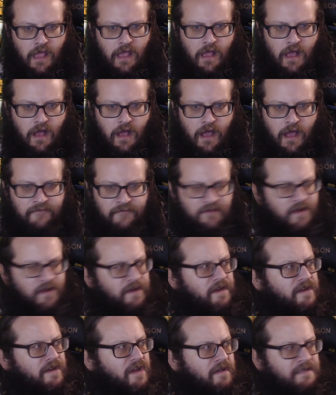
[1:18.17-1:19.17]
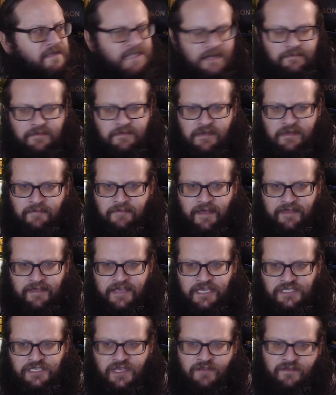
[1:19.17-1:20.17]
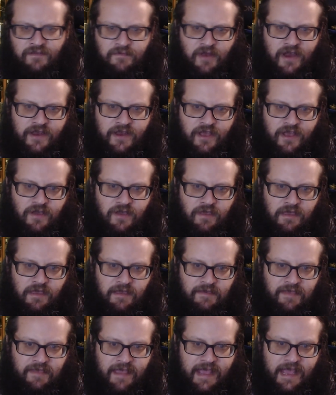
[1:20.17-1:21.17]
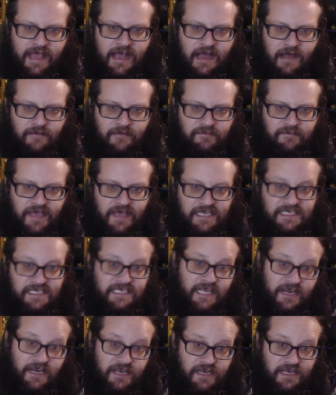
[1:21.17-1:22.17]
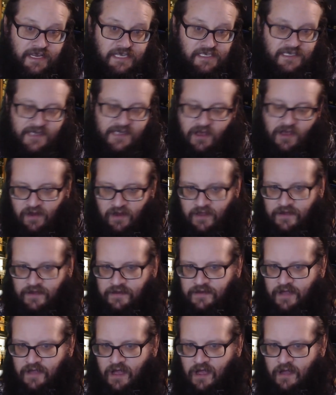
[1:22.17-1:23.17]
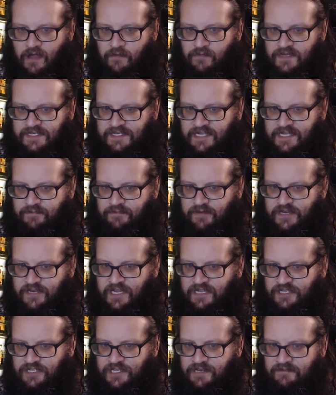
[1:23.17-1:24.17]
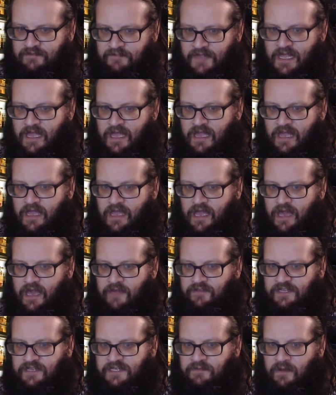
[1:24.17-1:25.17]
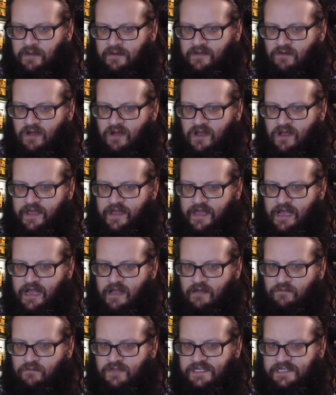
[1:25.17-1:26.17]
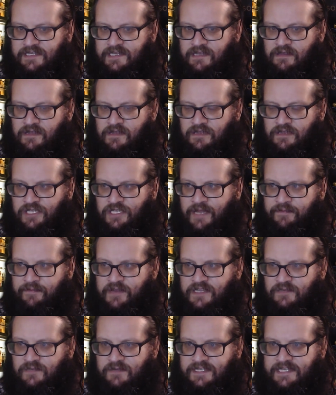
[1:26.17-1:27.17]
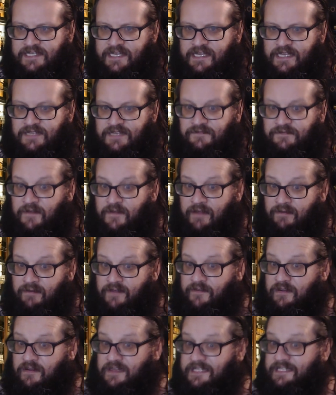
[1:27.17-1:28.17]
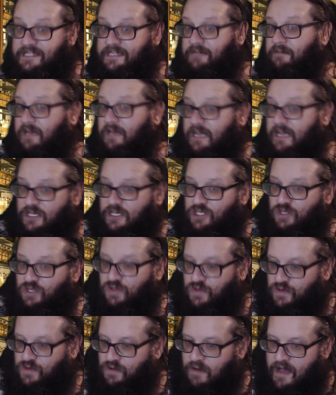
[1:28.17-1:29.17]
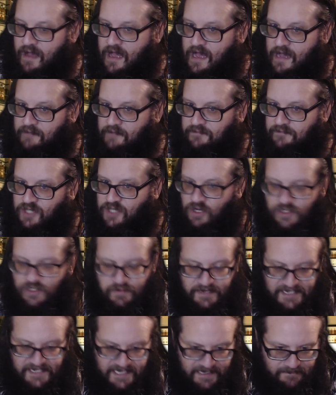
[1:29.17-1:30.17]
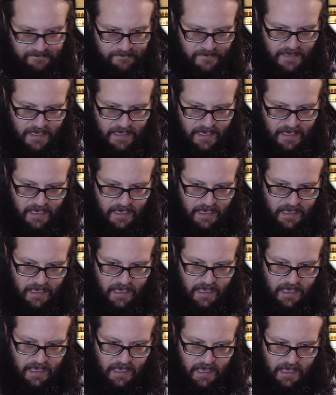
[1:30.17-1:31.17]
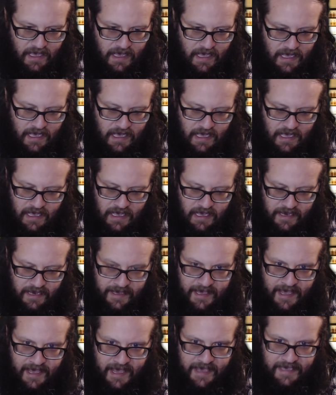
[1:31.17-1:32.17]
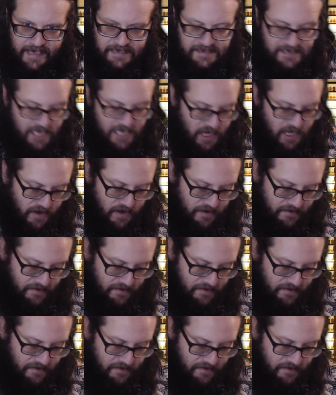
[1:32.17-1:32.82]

haven't got any notes up about the history of it, but I know that they studied in Scotland whiskey production, and this is probably why Japanese whiskey is very, very similar to Scotch whiskey. Okay, so